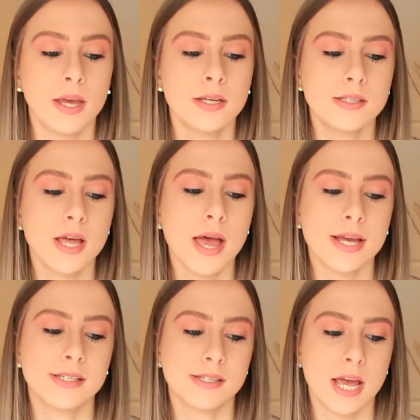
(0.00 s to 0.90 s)
Is there
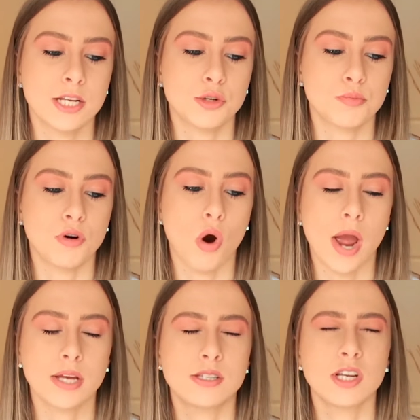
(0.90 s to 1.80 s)
a set
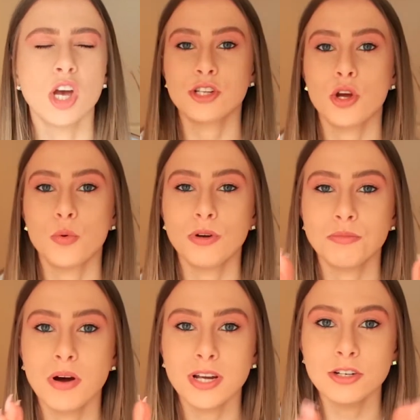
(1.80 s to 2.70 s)
price? So with
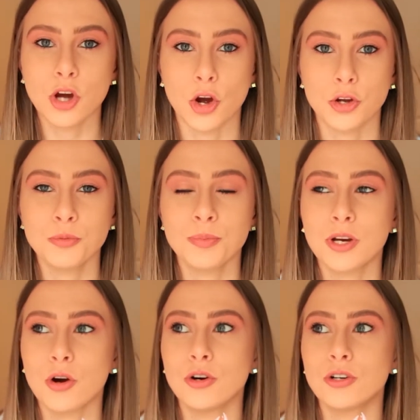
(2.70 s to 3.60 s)
Maya, no,
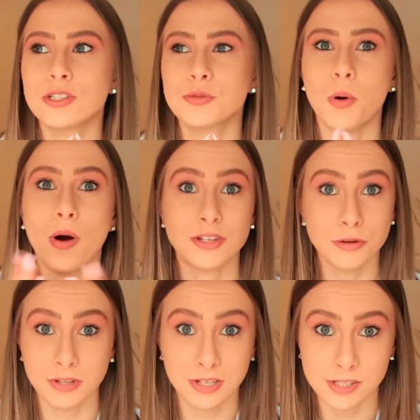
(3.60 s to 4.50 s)
because, well, I
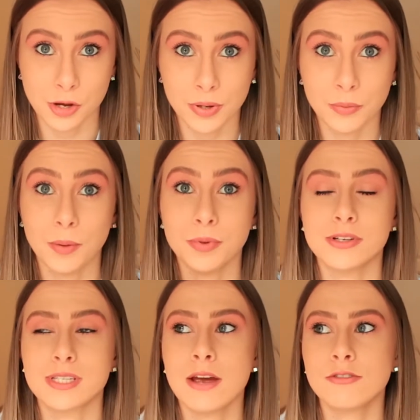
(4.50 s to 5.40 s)
don't think so anyway,
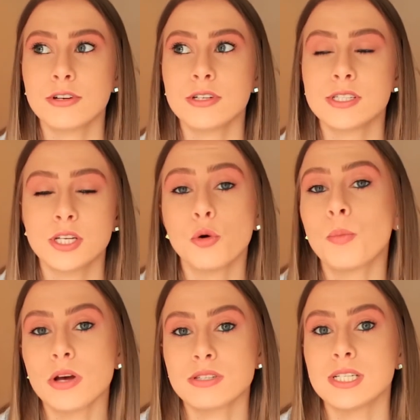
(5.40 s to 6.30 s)
because every single
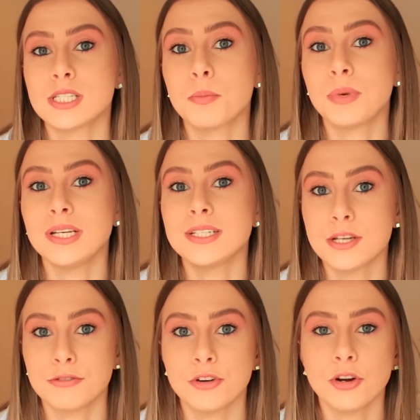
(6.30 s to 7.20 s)
person is completely
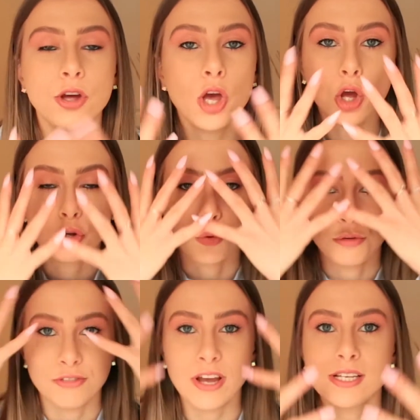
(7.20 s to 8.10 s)
different. Your
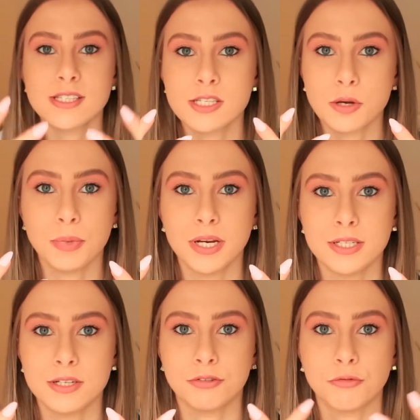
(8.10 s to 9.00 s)
face is
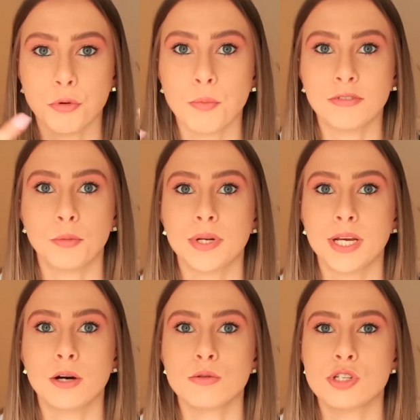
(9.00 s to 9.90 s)
completely different from
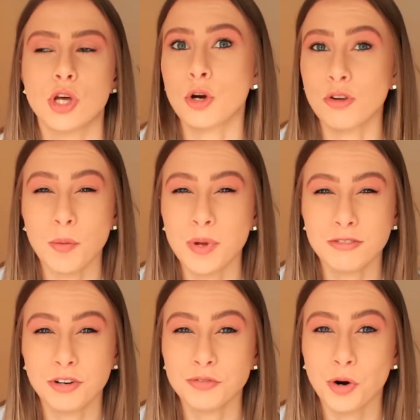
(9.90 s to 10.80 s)
everybody else. Correct me
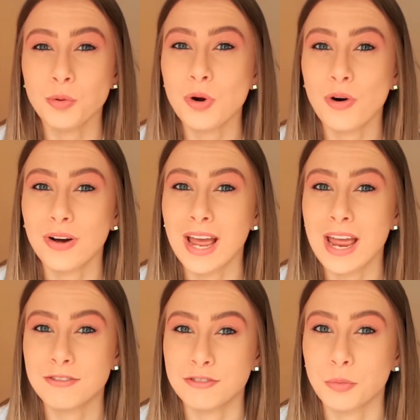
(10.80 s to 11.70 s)
if I'm wrong, not
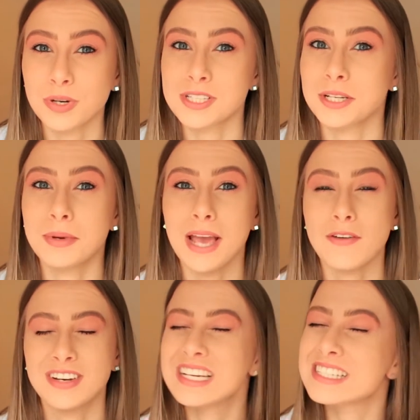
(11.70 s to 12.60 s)
everyone is going to be
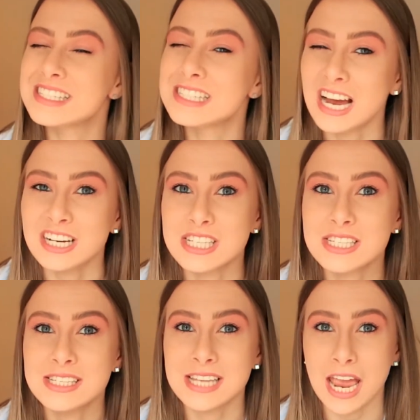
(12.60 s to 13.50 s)
having the exact
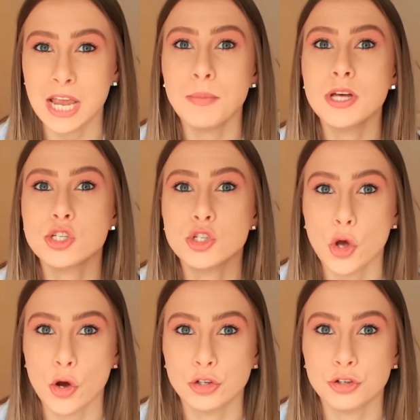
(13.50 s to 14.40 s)
same
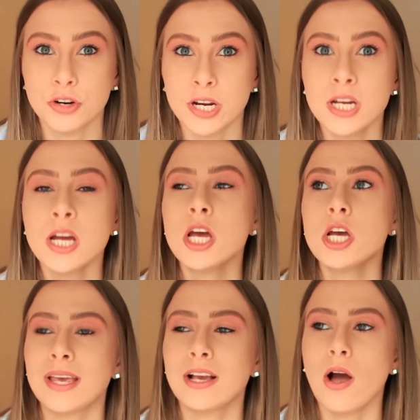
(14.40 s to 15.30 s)
surgery.
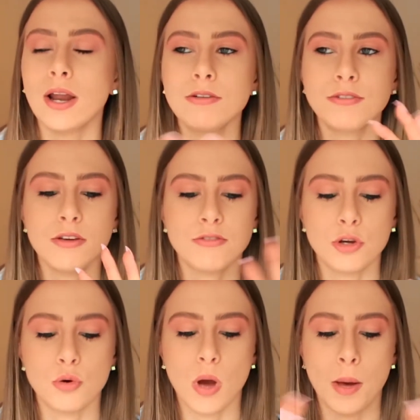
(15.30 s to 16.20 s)
They kind of give
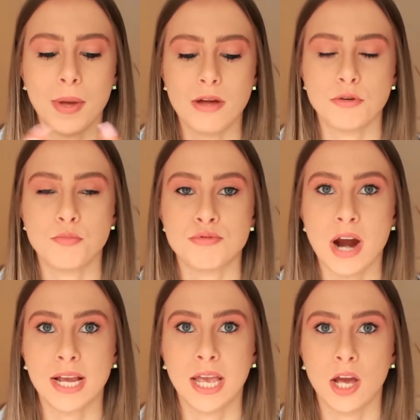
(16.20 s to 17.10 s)
you a bit of a
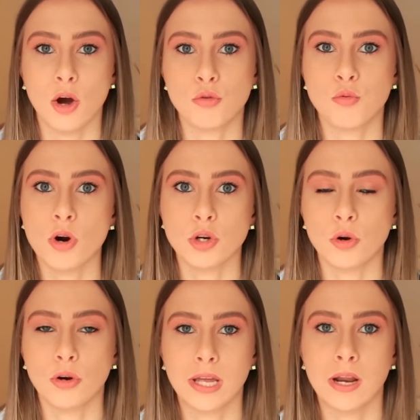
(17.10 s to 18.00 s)
bracket of what
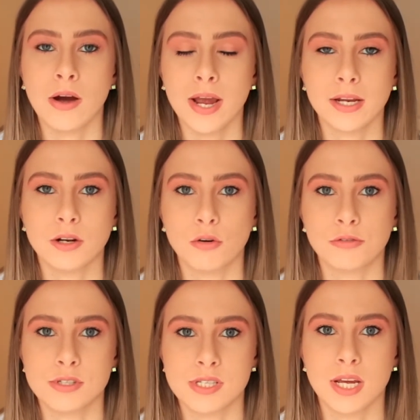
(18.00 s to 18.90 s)
you're looking at, and
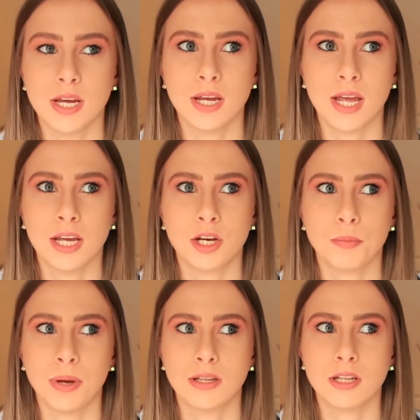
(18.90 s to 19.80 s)
obviously it
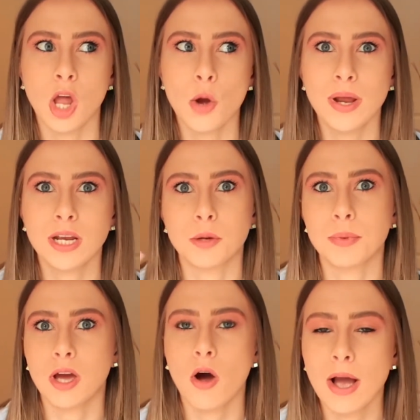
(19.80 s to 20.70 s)
could be the low end, it could
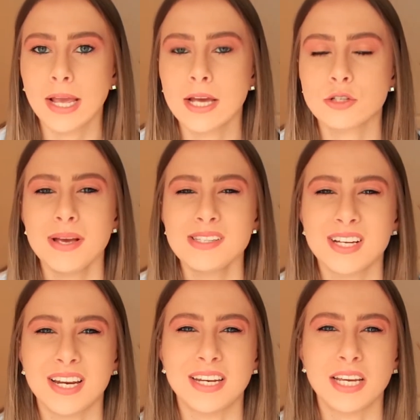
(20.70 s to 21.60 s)
be the high end.
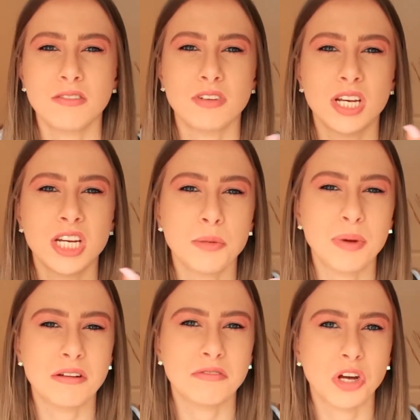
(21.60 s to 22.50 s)
Basically, they give you a little
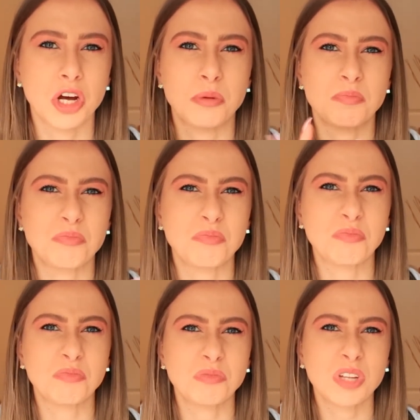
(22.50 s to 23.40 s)
bit of a
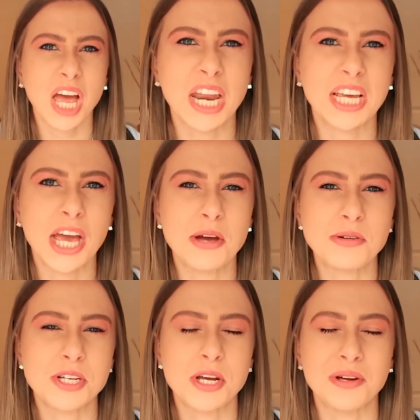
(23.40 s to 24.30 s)
kind of go
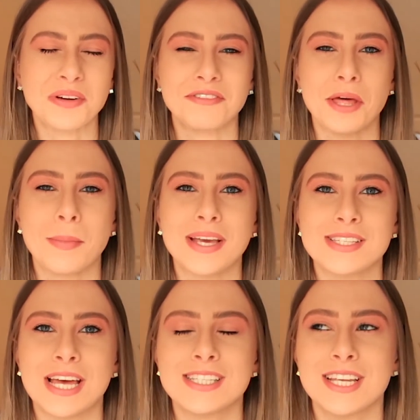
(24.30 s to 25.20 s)
to, if that makes sense.